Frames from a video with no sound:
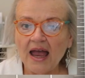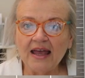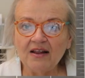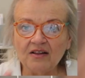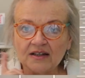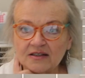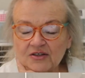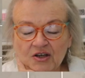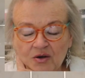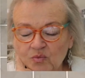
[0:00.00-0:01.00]
it looks
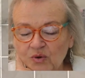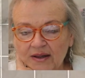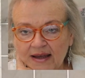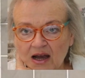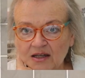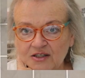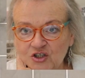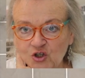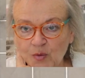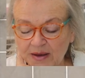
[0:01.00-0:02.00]
cute really on
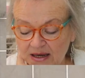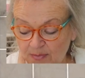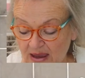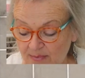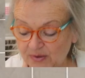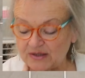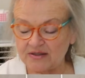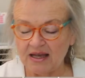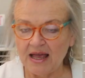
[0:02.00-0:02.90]
so many papers.